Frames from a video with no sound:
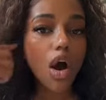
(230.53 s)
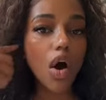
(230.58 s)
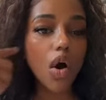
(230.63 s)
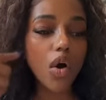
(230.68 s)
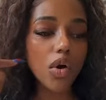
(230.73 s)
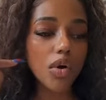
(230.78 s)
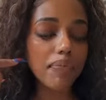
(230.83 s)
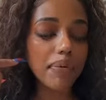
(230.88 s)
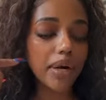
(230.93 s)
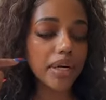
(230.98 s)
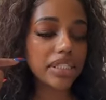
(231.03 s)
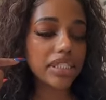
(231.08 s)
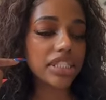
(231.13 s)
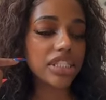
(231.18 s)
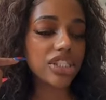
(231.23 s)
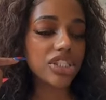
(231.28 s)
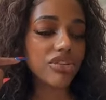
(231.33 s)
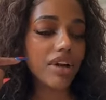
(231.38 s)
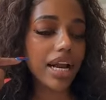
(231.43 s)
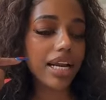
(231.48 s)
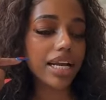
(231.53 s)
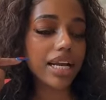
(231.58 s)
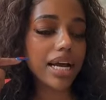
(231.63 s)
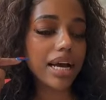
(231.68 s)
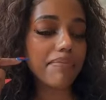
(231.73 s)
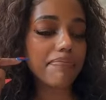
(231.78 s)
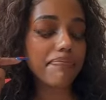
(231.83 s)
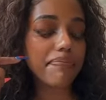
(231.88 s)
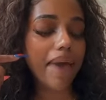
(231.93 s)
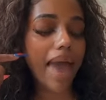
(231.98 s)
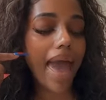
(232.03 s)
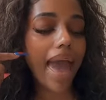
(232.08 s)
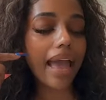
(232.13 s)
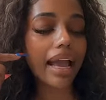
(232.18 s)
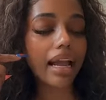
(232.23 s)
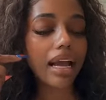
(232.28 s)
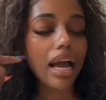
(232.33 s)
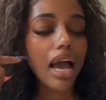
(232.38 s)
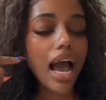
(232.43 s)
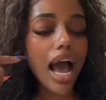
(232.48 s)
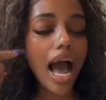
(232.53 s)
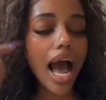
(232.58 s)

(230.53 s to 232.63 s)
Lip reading: old person is trying to come back.